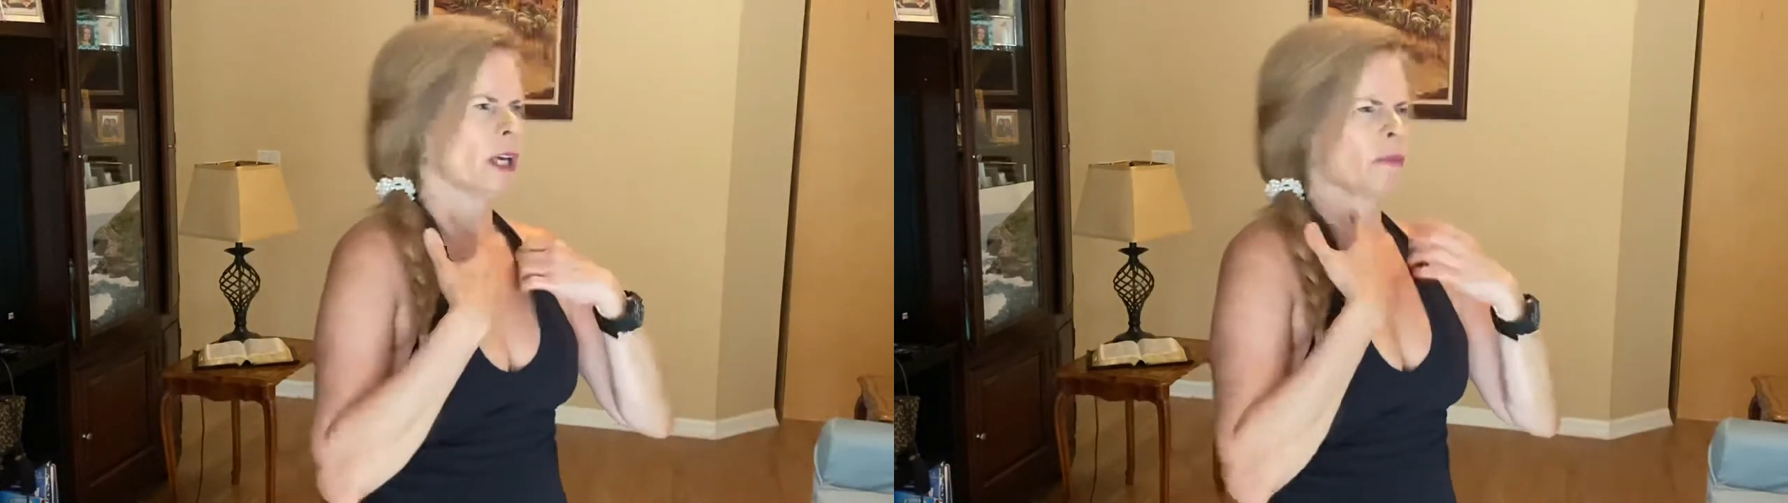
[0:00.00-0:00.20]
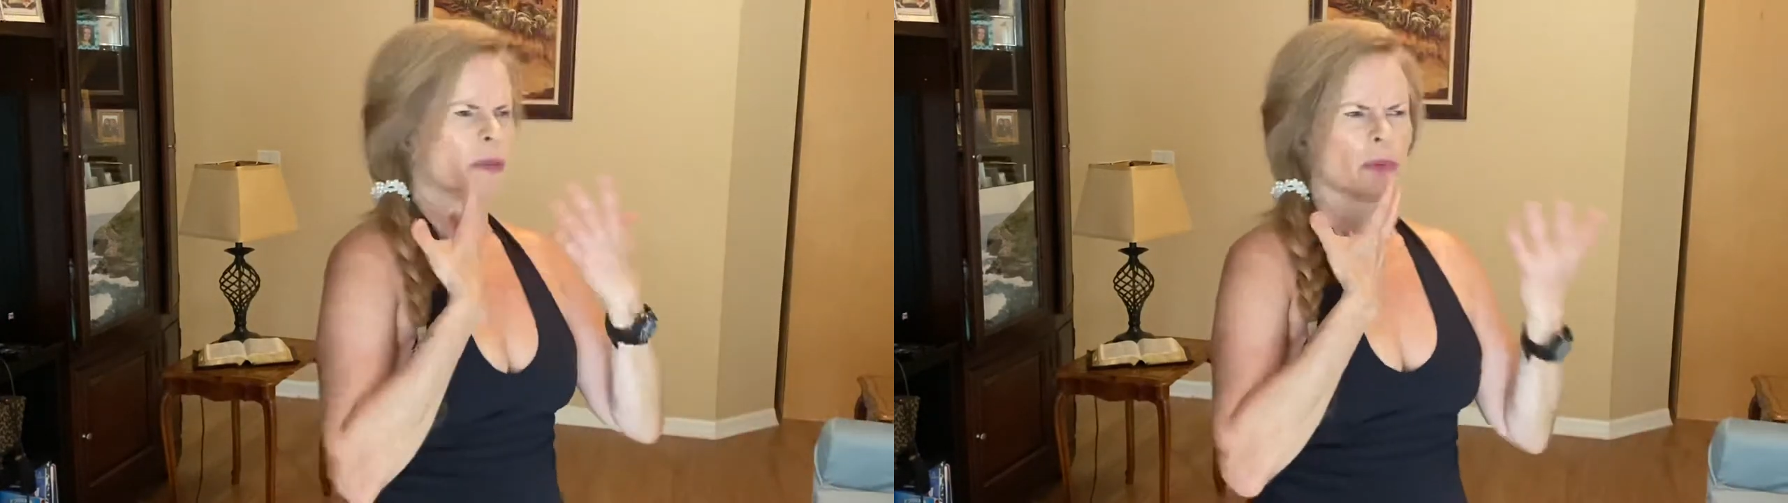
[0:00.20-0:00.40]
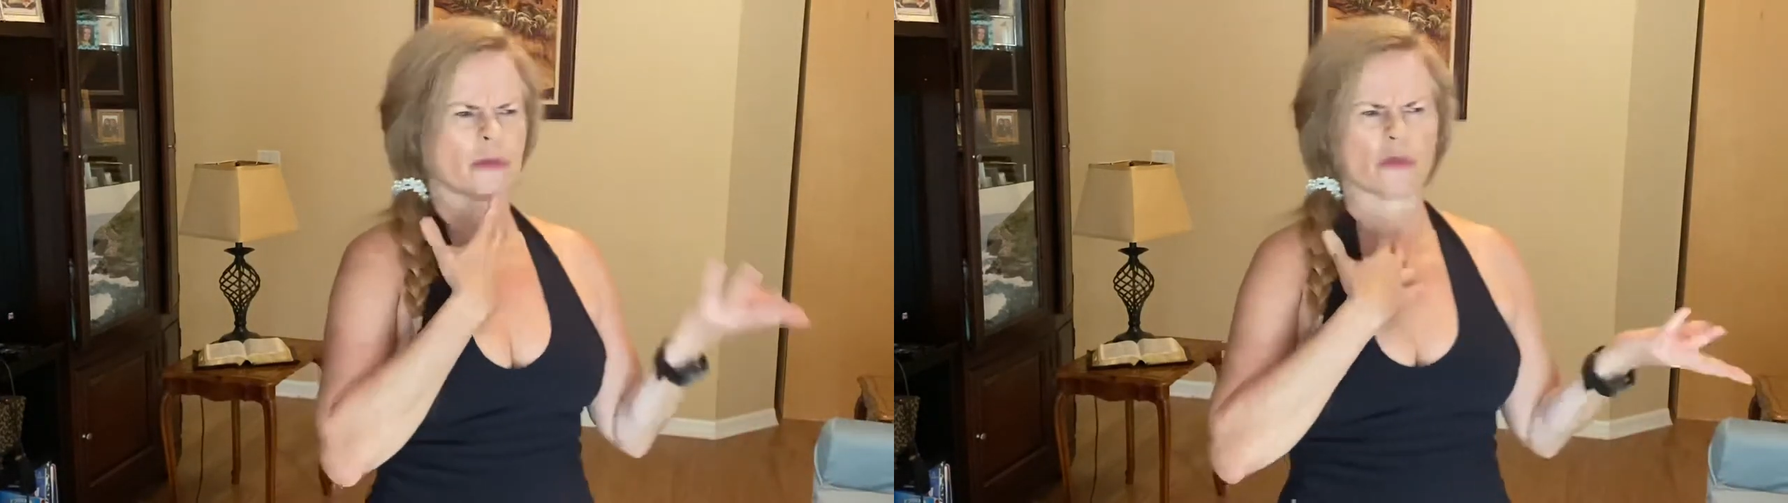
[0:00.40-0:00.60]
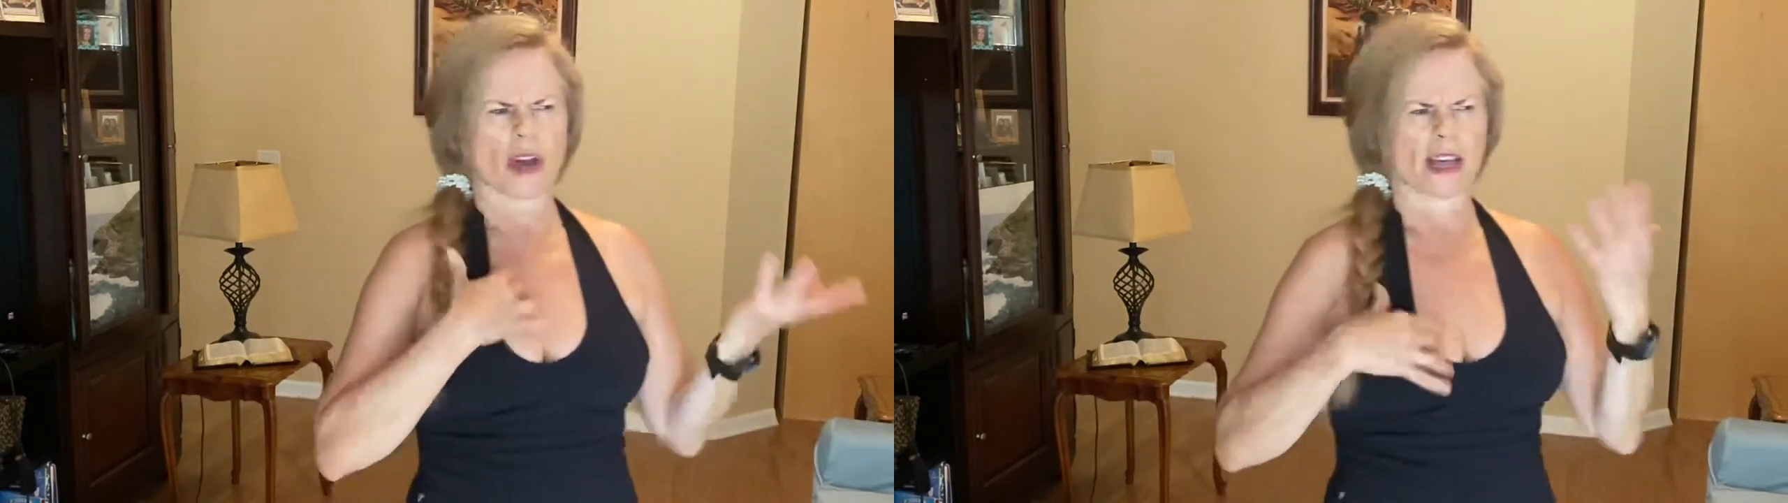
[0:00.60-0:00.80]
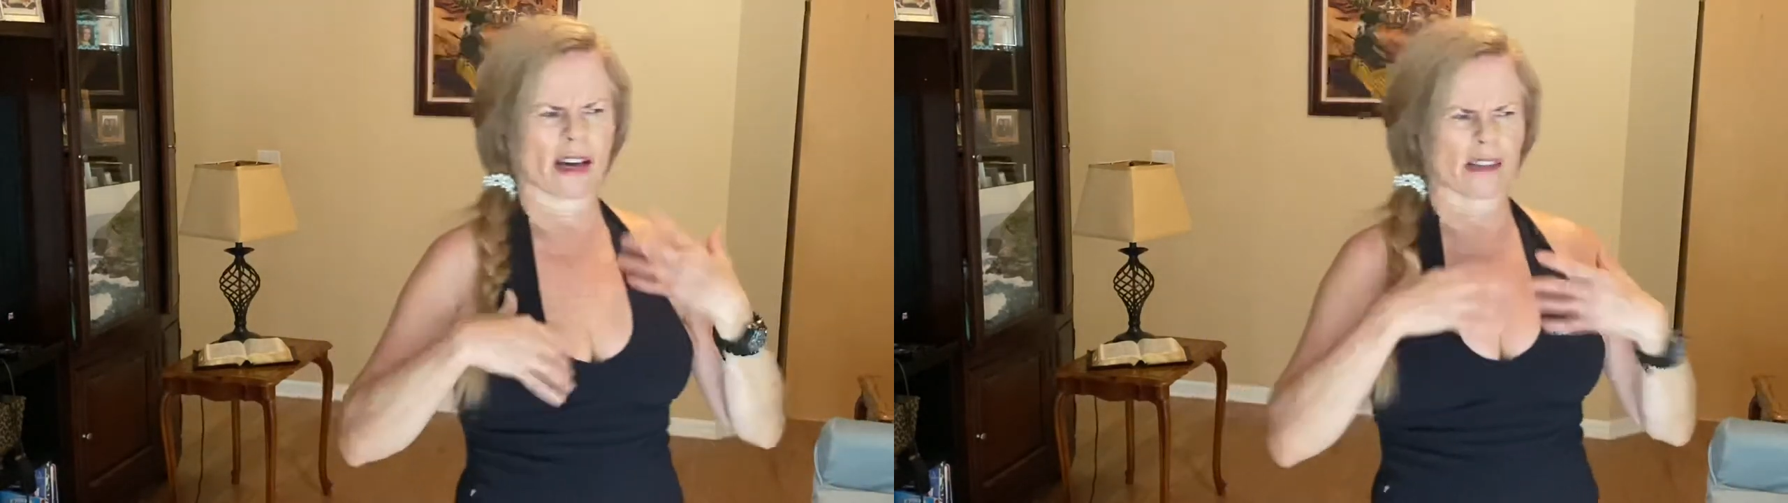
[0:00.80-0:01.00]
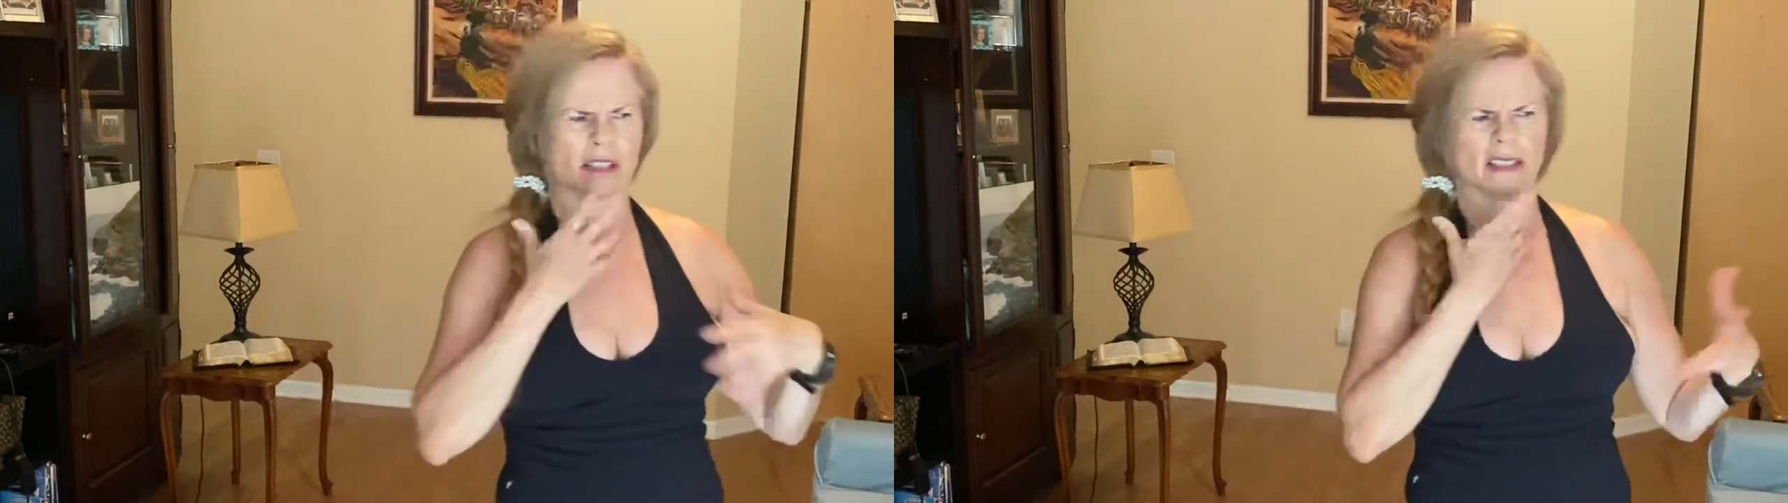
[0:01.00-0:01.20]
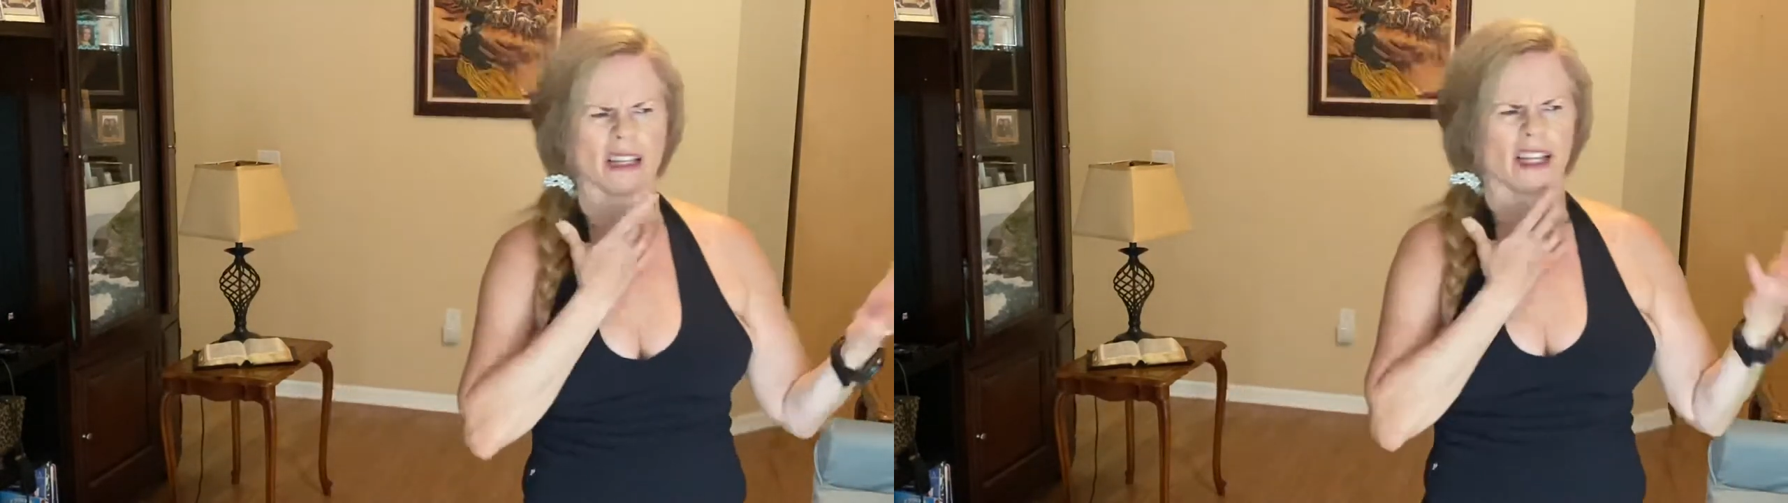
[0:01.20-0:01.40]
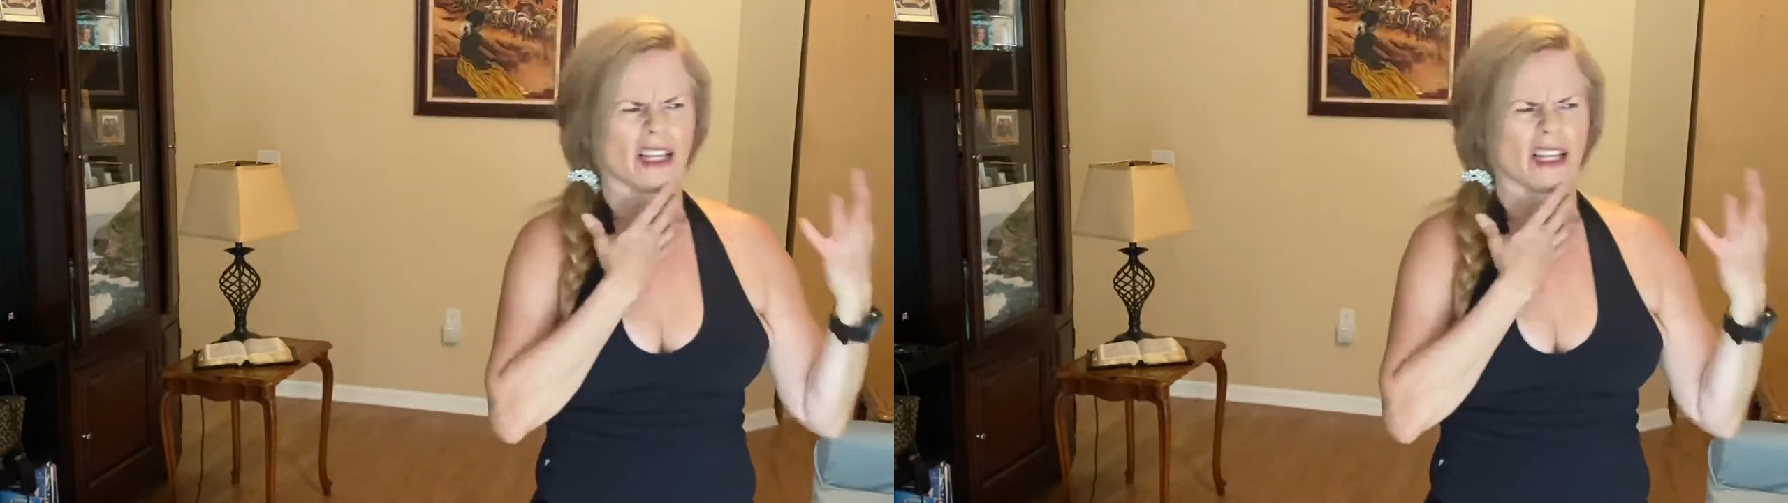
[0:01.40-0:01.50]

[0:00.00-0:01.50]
people who had